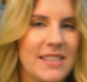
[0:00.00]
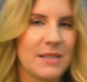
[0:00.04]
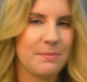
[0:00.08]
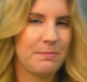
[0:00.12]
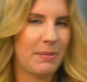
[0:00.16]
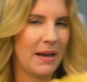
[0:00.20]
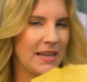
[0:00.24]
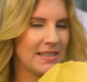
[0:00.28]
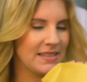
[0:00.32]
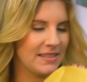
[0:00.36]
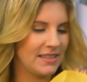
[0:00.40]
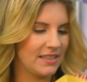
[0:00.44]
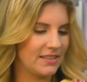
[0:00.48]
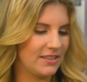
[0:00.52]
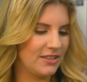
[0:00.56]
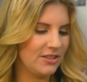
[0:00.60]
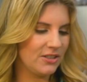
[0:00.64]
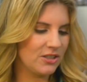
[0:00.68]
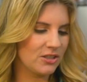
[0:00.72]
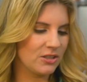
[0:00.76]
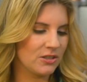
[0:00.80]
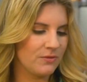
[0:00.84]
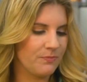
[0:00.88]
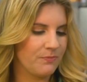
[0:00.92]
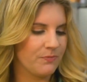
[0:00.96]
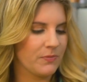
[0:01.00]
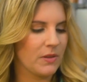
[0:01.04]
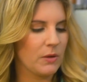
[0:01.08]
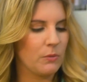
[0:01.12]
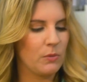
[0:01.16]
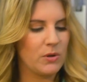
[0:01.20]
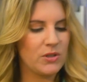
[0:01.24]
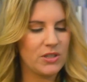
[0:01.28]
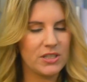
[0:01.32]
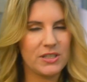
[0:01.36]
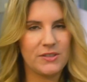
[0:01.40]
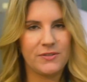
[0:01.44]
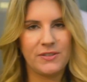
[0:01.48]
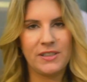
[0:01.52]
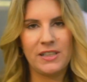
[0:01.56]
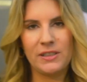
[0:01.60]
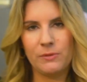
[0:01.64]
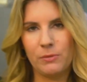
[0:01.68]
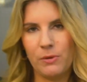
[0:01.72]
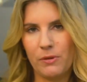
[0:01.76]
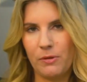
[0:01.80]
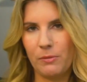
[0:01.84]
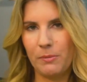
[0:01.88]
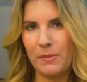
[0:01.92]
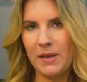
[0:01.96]
it's a pasta dish which is
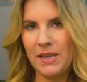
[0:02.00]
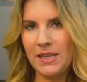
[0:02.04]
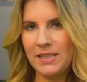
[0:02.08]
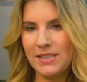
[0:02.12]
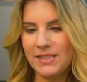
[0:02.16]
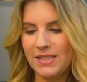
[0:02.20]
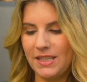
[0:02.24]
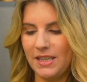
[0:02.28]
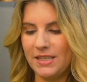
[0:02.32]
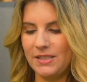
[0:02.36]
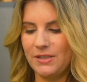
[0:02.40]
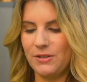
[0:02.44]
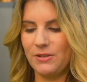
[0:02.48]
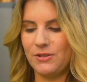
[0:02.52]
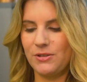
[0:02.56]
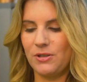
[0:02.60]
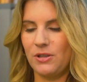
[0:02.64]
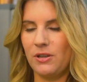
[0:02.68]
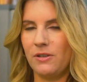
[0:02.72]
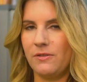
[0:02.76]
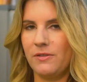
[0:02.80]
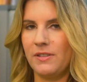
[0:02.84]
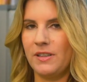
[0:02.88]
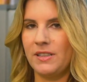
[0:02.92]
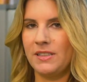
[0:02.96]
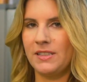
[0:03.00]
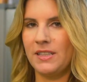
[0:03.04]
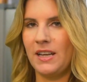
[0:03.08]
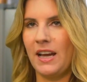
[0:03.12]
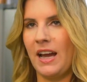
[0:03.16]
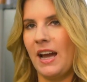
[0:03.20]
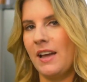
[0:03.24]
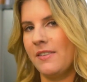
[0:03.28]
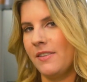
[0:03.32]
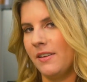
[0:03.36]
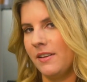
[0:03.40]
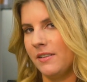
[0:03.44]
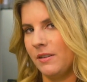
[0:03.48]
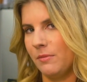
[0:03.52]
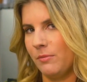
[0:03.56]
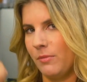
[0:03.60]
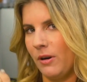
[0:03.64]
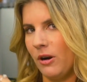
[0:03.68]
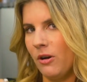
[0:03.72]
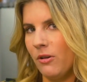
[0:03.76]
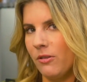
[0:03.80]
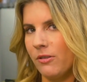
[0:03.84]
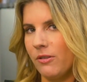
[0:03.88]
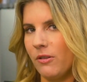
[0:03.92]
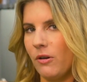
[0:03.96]
filled with meat and you serve it either in a
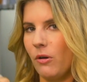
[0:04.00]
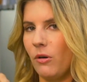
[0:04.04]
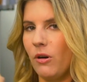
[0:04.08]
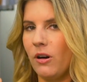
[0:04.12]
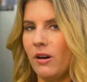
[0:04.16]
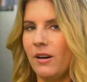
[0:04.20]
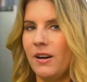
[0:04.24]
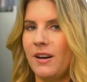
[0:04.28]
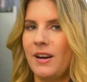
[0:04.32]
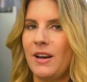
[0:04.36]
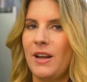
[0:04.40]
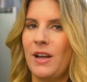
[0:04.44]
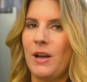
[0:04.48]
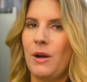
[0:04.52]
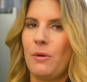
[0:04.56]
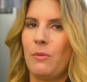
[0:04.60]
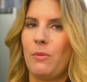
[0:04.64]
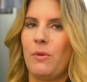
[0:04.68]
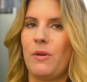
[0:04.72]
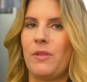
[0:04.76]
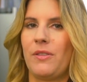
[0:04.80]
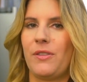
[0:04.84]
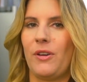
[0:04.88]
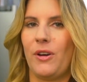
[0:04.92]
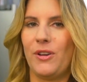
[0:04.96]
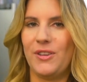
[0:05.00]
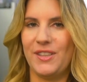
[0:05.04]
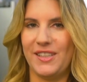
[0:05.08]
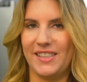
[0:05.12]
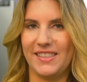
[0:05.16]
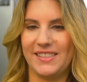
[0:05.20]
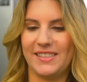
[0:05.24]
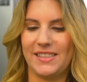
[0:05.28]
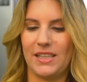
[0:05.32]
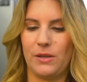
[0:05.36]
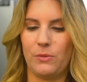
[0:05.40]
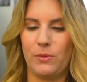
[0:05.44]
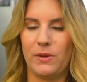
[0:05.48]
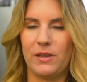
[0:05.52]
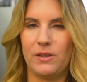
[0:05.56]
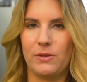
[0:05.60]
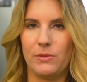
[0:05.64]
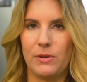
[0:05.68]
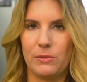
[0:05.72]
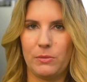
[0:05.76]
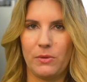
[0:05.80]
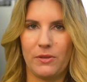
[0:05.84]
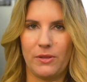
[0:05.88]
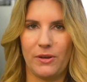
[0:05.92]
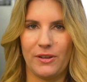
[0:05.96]
broth or with onions, and we
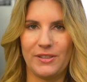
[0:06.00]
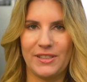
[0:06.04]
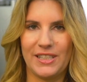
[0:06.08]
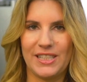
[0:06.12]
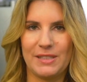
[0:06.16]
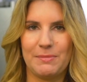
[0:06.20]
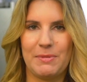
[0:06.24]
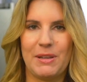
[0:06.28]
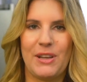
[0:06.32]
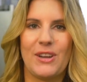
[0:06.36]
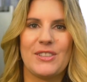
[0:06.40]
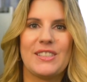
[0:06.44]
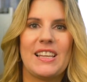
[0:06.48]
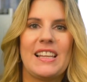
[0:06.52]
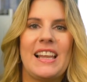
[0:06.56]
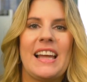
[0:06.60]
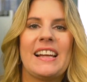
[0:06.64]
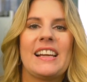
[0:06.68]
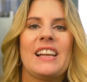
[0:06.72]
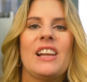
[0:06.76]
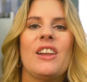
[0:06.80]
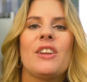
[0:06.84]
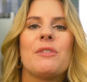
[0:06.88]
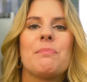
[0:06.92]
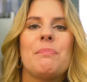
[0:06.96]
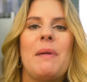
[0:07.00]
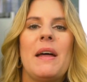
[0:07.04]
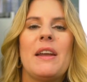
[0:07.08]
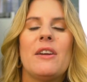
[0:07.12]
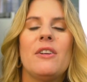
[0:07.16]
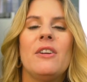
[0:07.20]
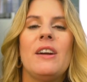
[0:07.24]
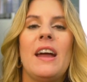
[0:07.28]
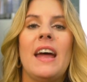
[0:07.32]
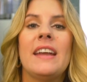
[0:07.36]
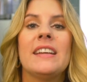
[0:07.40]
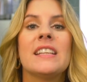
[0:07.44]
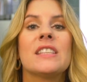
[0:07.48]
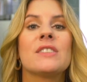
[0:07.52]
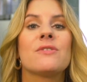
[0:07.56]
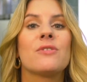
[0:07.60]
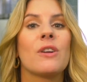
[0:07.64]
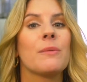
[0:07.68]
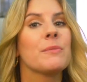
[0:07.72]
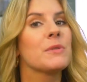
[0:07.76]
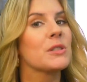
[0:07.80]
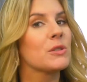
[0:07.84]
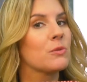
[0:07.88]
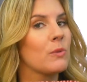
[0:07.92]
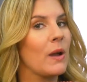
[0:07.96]
do it with onions because I like it a lot better, and it's
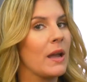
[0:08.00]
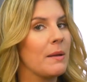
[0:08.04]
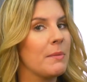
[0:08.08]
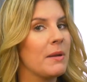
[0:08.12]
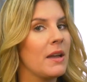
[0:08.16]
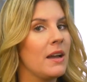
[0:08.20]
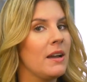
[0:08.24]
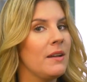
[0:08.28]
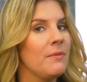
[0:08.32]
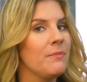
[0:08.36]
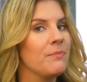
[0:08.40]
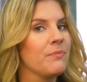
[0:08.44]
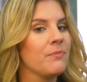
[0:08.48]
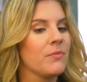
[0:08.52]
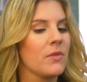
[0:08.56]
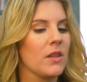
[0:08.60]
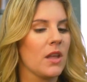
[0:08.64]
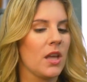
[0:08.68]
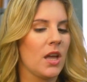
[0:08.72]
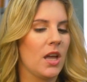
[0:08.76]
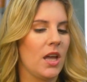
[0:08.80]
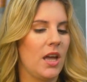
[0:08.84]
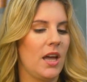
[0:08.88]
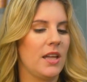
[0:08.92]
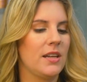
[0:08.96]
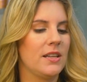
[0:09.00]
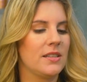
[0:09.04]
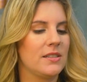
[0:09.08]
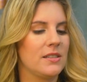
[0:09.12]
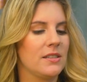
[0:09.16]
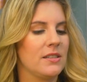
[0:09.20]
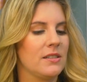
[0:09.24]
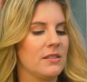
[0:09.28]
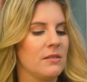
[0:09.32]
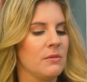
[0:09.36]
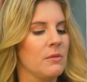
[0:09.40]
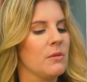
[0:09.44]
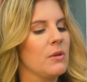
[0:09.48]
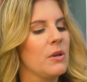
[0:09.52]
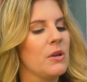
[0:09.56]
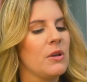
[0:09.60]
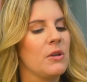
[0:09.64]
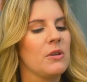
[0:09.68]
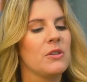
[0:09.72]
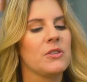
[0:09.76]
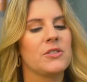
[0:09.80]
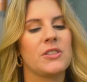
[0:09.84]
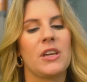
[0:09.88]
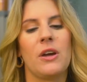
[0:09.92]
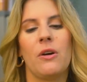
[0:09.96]
from Swabian and it's a
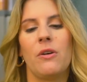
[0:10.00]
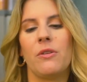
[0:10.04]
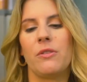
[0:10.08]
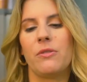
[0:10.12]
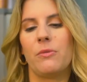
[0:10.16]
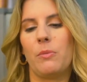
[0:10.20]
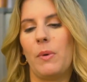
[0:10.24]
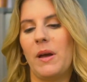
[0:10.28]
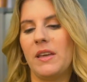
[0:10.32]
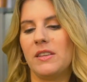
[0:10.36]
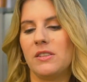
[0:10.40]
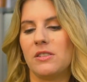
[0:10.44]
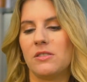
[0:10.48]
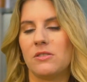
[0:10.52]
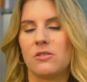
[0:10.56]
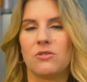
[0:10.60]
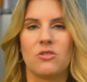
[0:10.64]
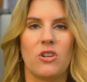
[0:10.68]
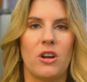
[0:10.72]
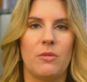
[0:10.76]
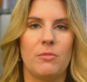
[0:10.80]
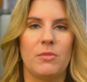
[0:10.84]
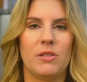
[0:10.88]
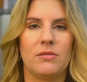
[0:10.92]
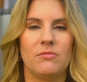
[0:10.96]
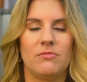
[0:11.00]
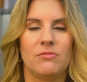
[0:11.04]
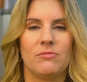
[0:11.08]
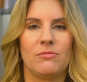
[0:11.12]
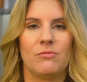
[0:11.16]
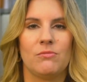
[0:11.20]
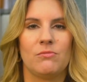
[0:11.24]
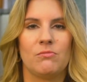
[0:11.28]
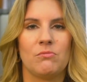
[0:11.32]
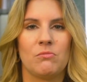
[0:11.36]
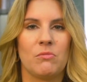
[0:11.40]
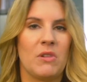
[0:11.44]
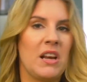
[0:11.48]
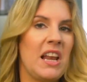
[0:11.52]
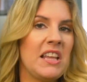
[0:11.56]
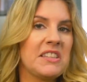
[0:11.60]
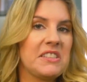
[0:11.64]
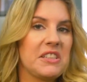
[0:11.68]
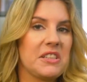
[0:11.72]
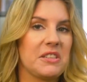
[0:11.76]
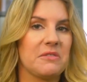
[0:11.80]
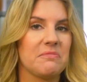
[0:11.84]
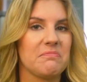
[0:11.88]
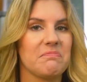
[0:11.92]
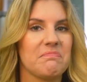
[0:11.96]
southwest German
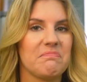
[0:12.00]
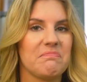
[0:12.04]
classic.